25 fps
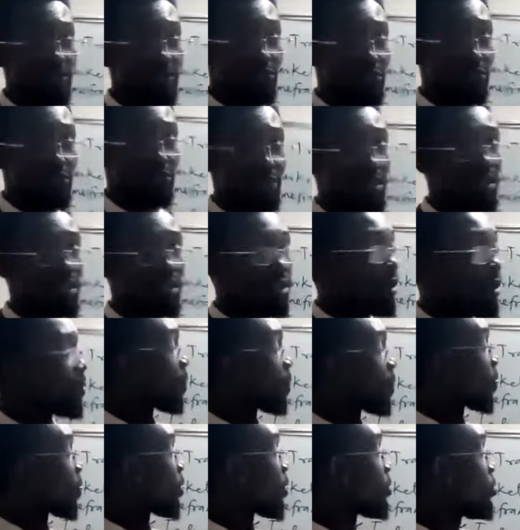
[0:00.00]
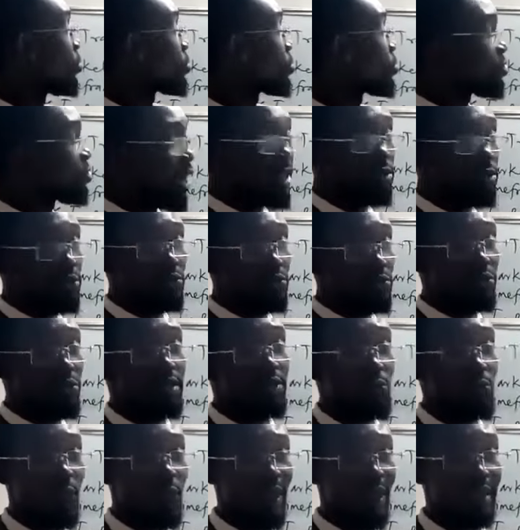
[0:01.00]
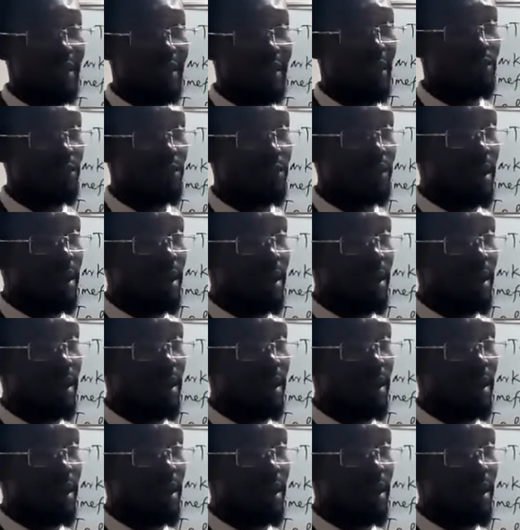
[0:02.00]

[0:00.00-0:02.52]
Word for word: per trade, you try to reach 1,000